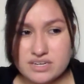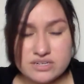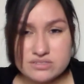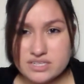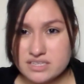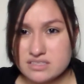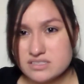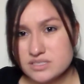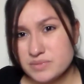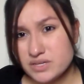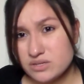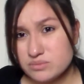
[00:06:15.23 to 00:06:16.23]
I don't like the
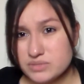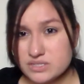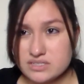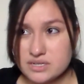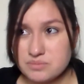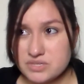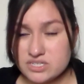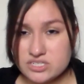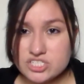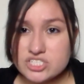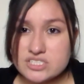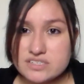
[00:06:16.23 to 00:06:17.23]
smell, but I
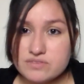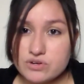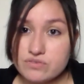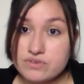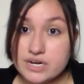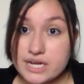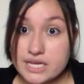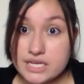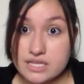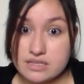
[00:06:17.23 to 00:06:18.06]
mean, just leave it overnight.